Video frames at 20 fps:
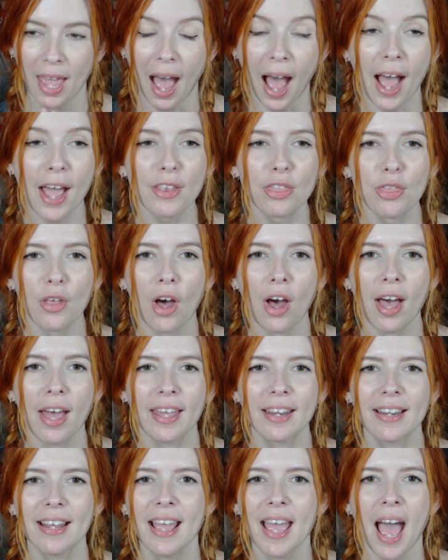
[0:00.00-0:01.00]
I
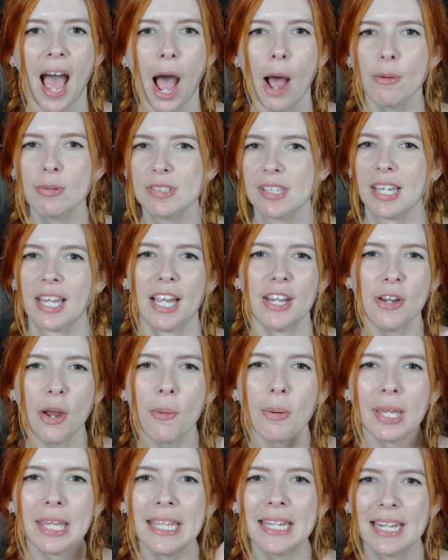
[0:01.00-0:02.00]
thought, I was like, I know
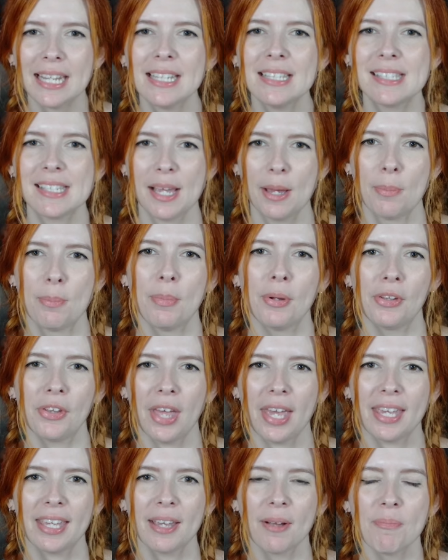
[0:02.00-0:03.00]
he needs him, but
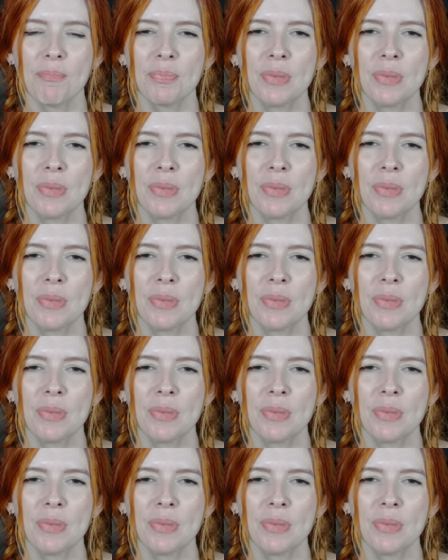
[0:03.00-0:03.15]
like,